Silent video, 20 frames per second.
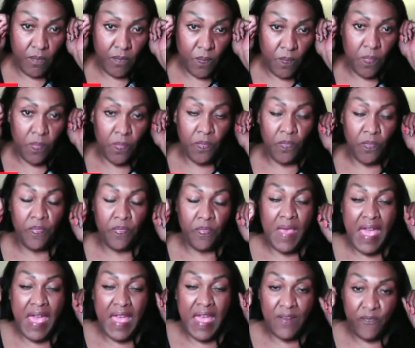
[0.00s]
that
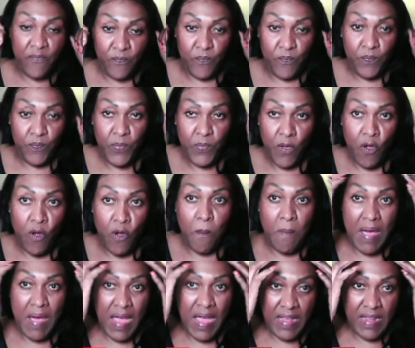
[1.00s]
on
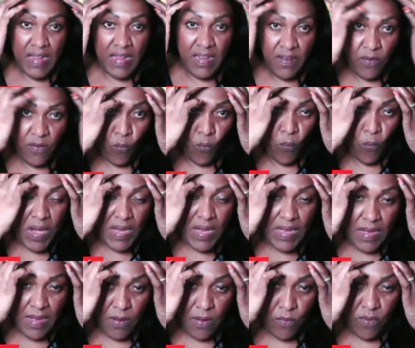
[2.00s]
my wig,
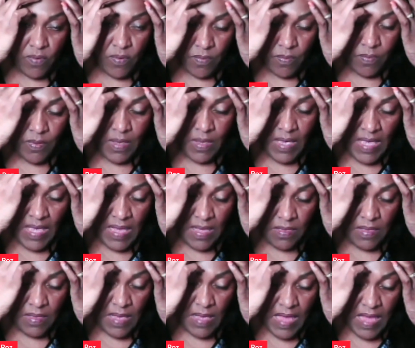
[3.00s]
the
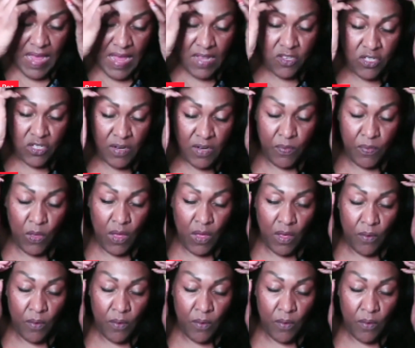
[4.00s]
edge of the